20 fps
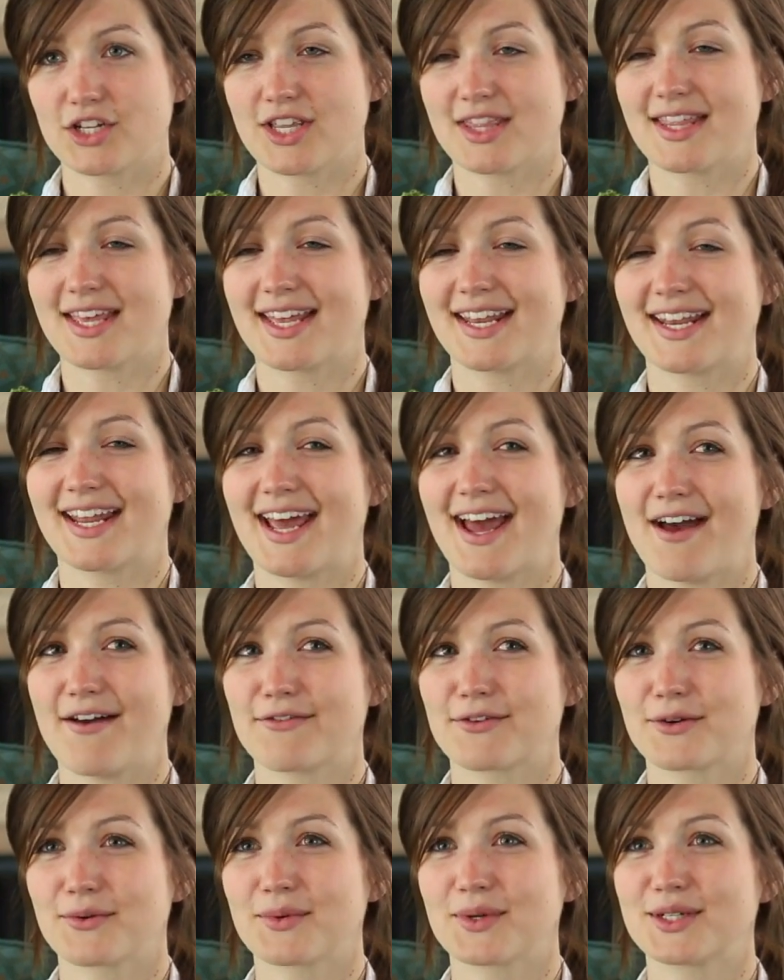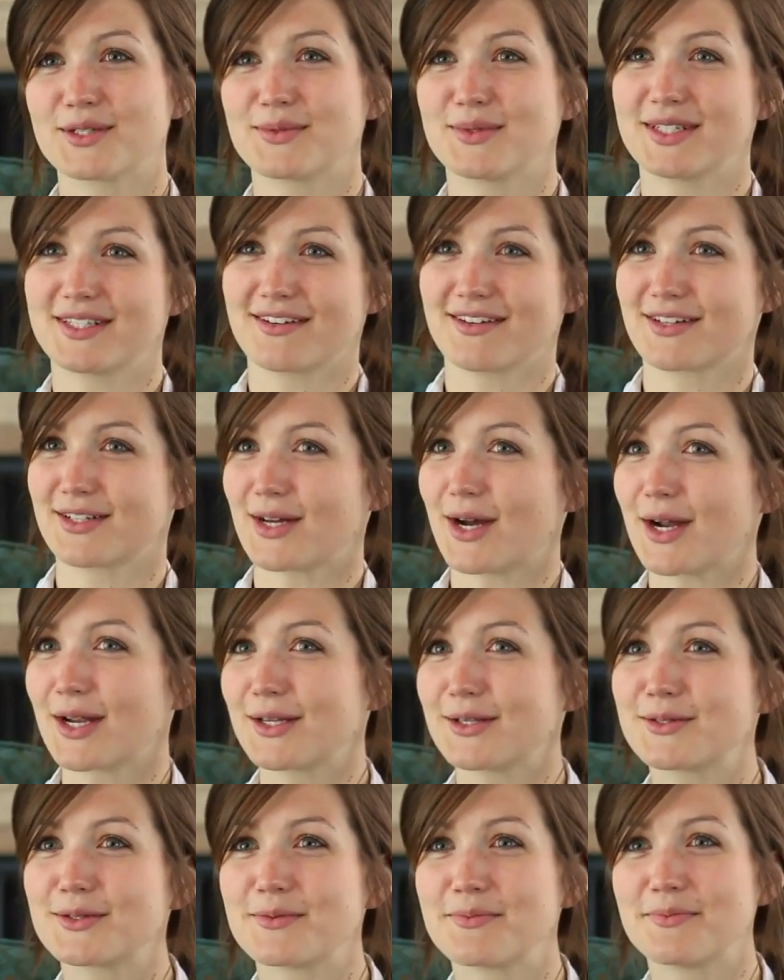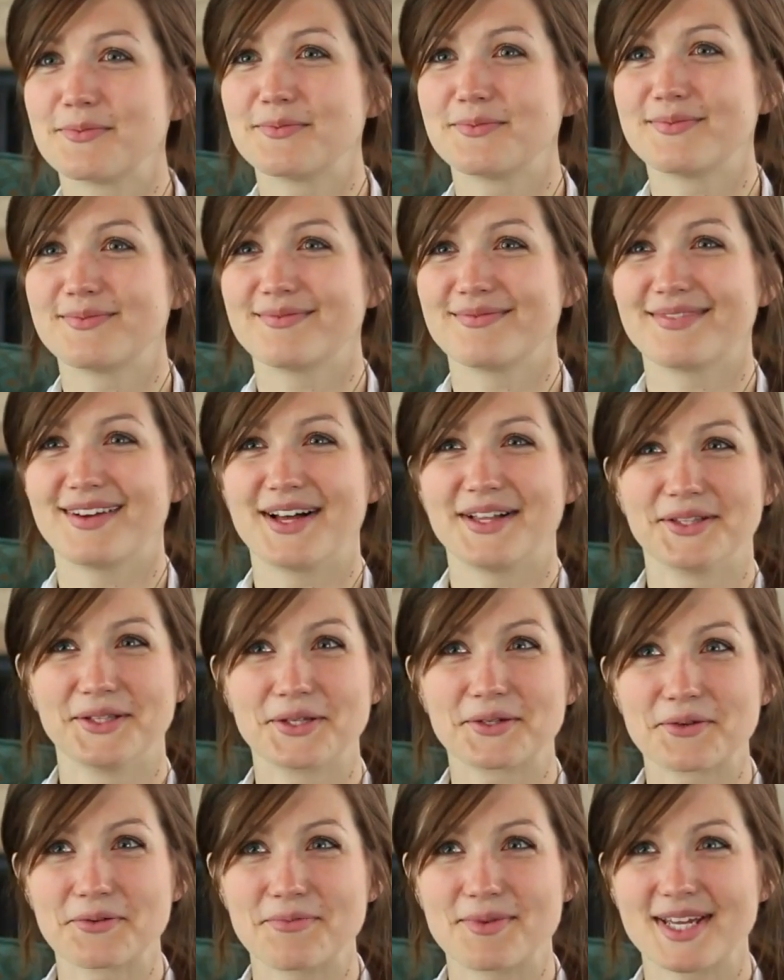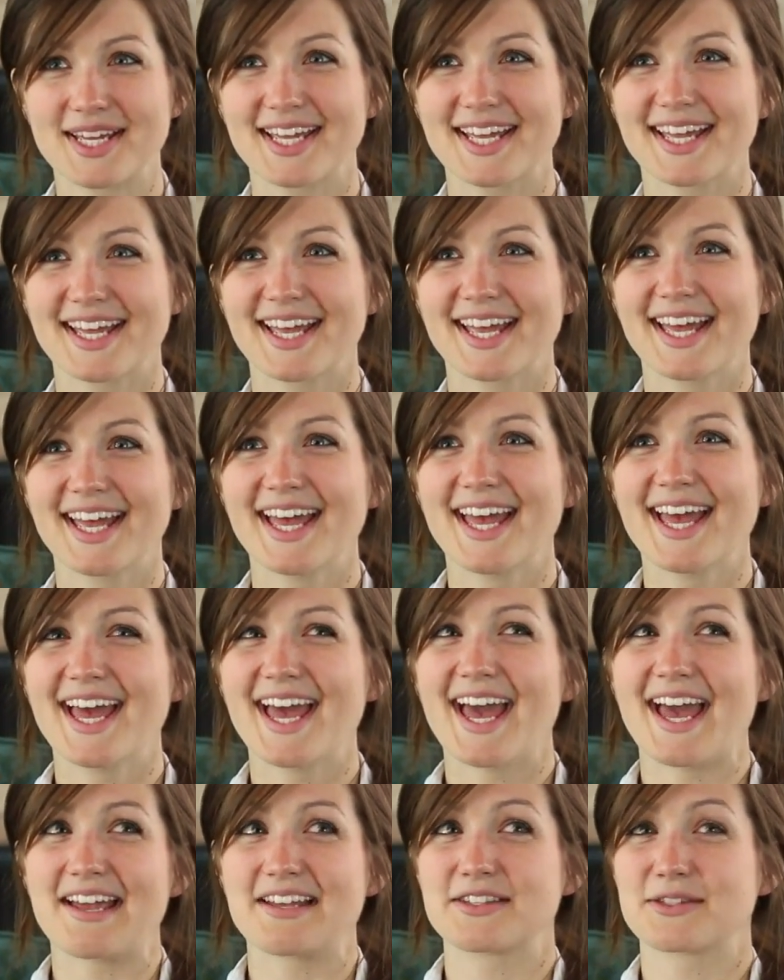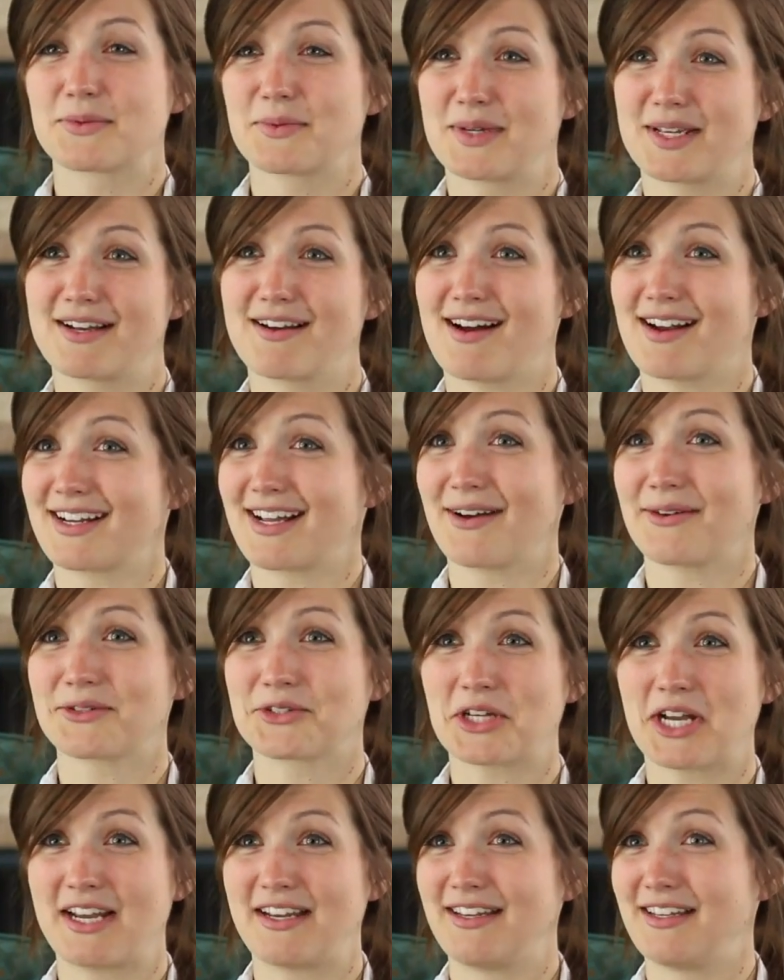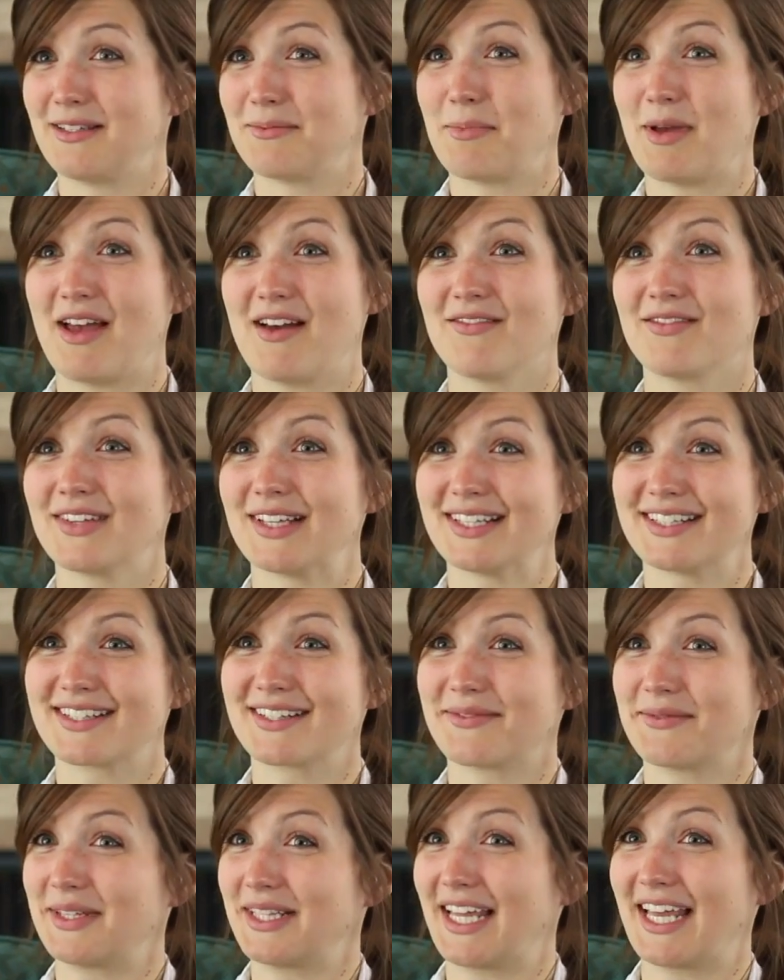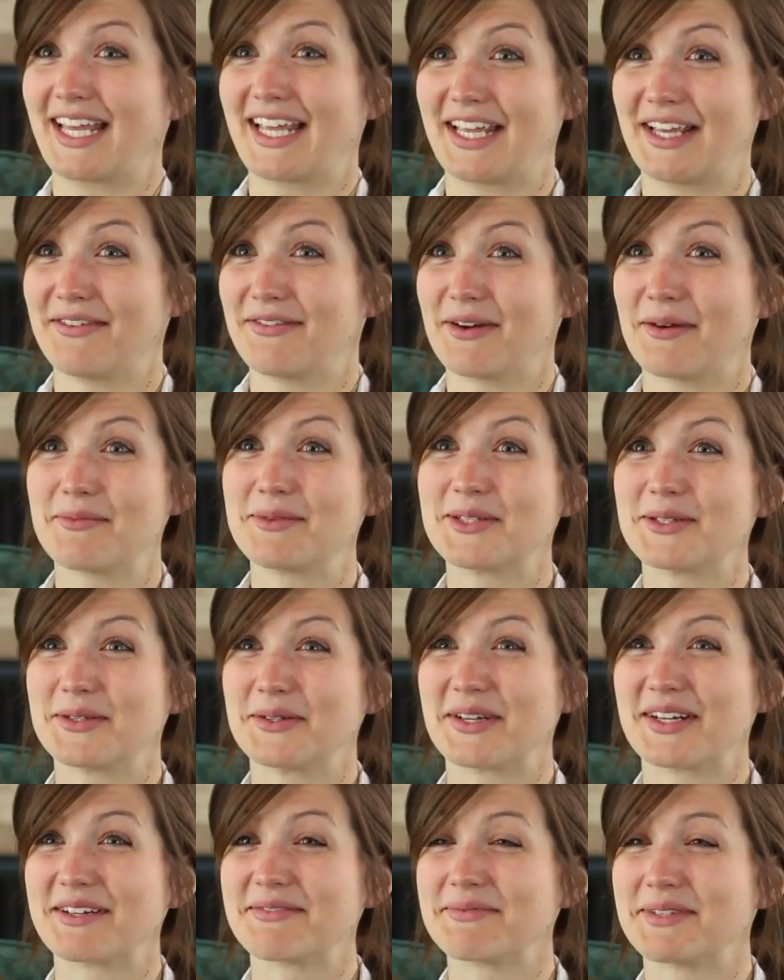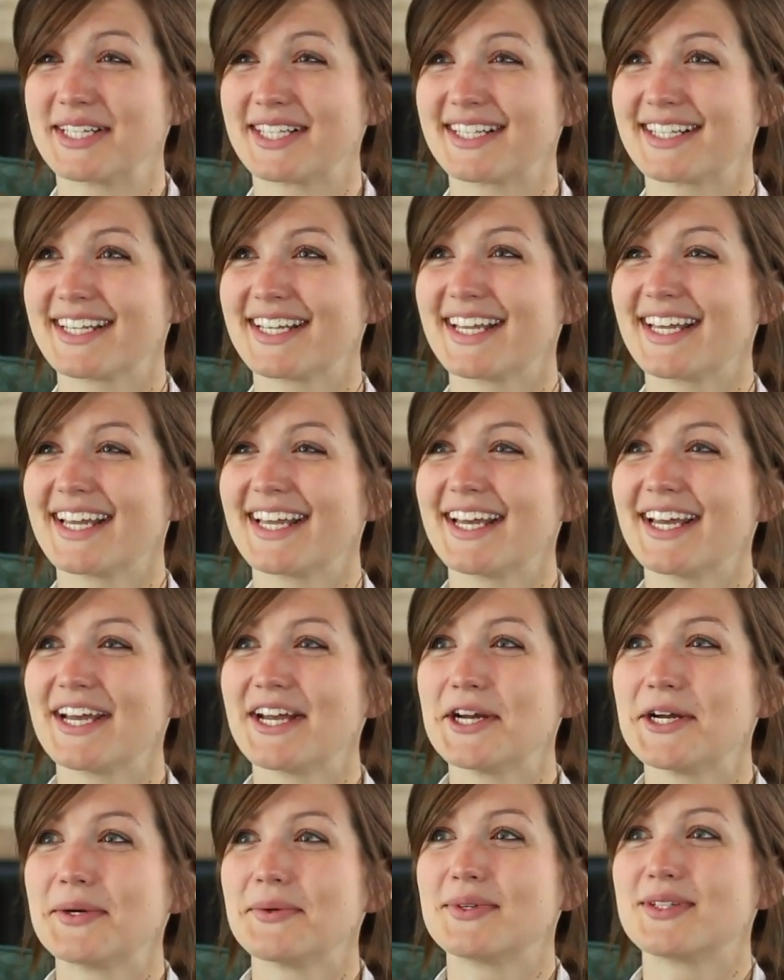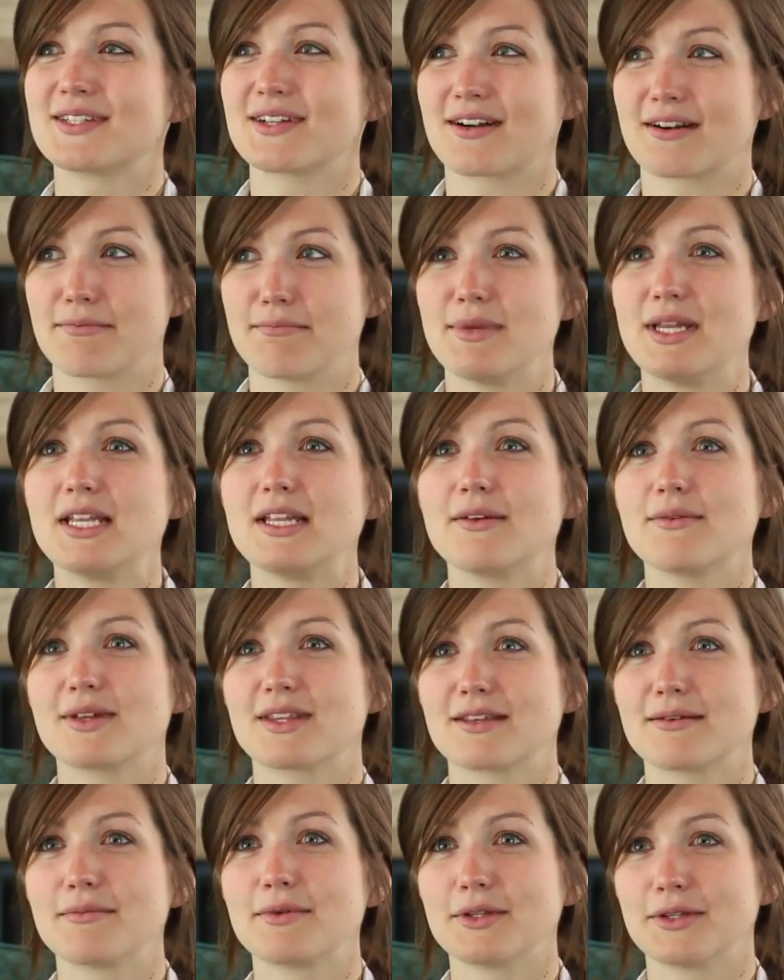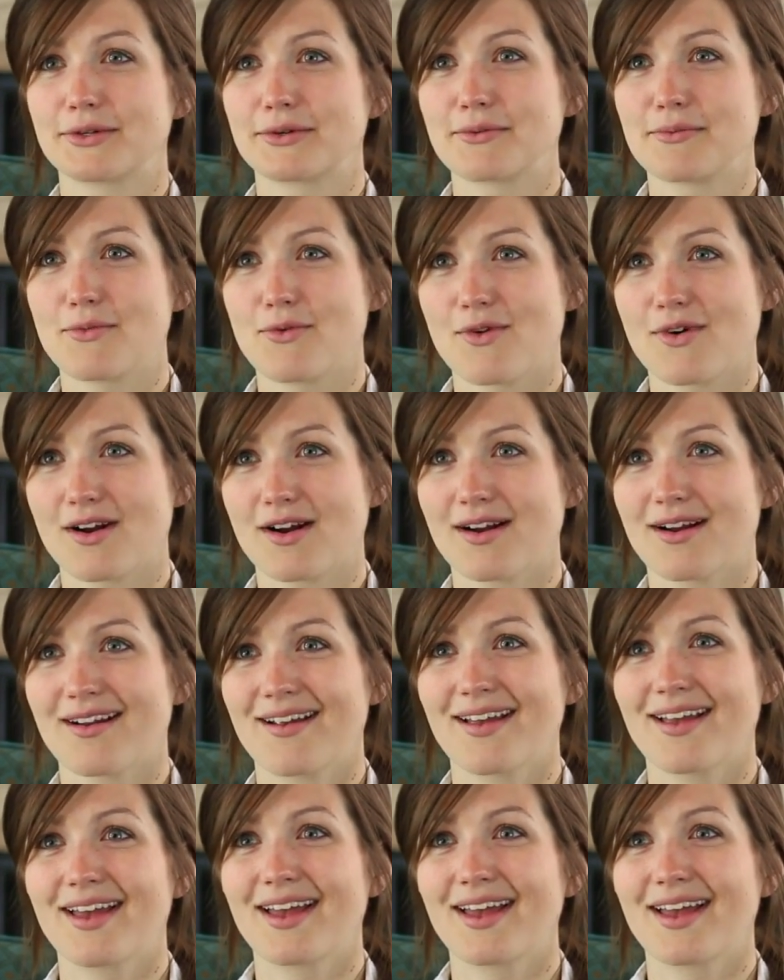and then afterwards we started talking to him a little bit, and so we got out Chinese pamphlets and we'd like give them to him, and we started meeting with him a little more